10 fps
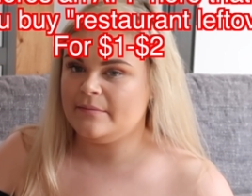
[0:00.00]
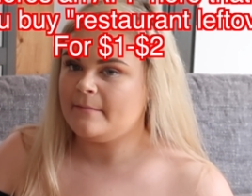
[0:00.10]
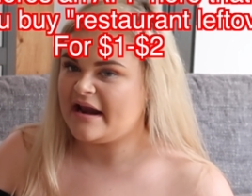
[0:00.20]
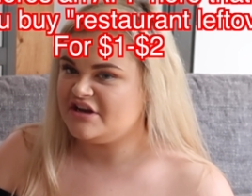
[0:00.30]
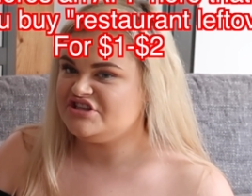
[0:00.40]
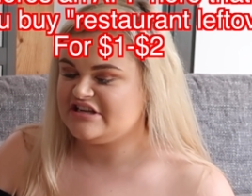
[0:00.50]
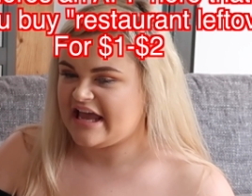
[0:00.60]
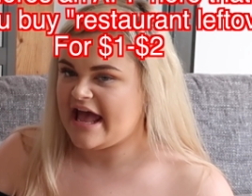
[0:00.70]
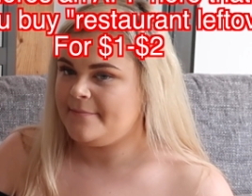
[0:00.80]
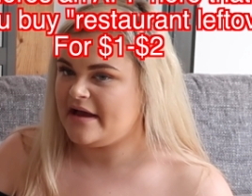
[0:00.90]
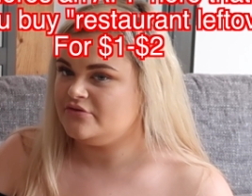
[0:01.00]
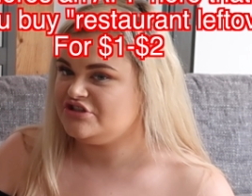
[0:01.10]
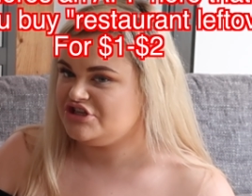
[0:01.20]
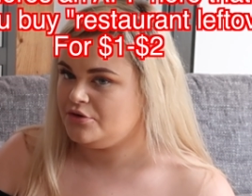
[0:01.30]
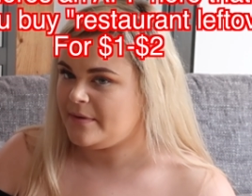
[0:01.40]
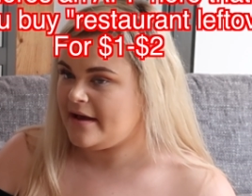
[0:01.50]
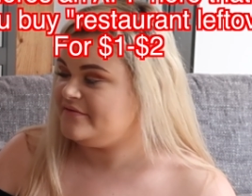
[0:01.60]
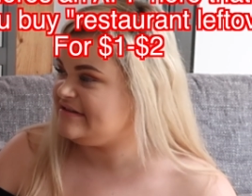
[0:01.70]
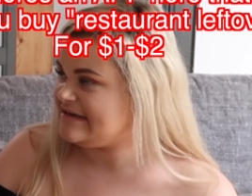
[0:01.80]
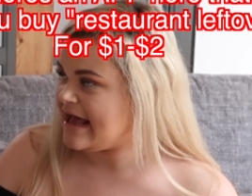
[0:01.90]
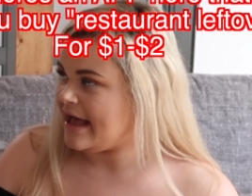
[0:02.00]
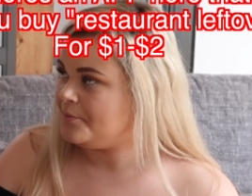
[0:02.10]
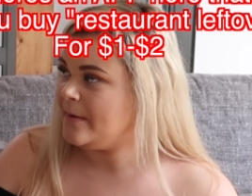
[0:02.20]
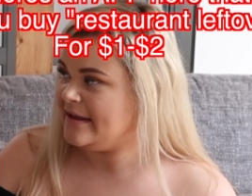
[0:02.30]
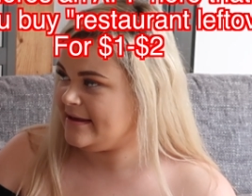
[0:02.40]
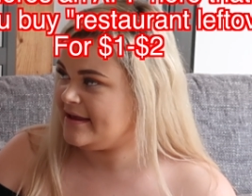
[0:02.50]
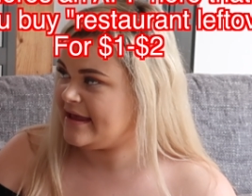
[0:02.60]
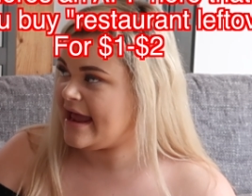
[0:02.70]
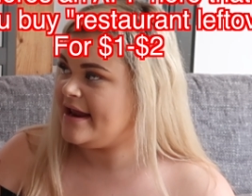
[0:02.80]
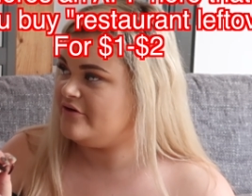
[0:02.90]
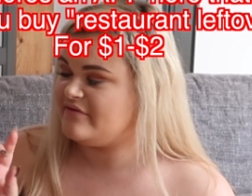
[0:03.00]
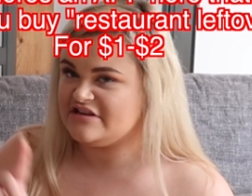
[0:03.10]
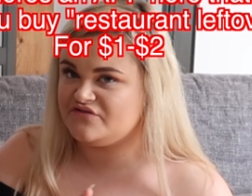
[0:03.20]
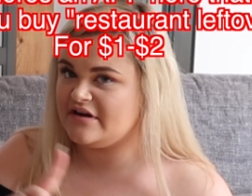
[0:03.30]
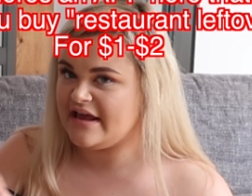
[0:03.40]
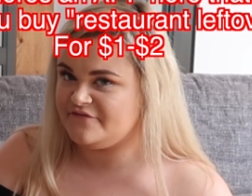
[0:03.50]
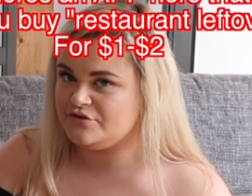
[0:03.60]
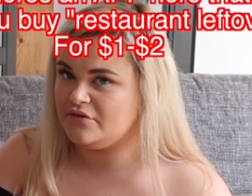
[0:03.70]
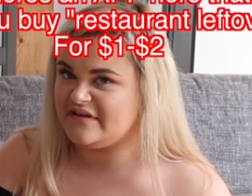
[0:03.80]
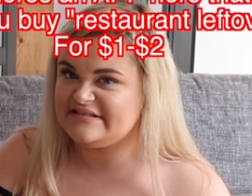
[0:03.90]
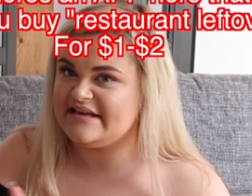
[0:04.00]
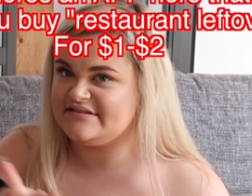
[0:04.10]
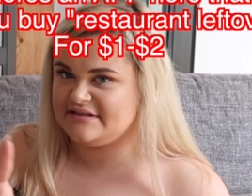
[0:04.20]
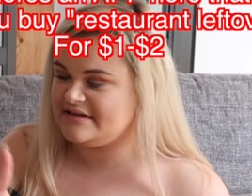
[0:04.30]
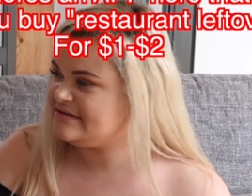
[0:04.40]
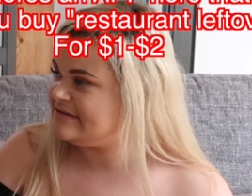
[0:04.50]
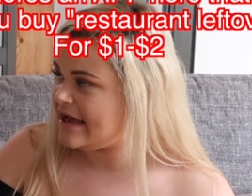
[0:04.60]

we managed to get a pound or two pounds, there's an app where you can get restaurant leftovers at a certain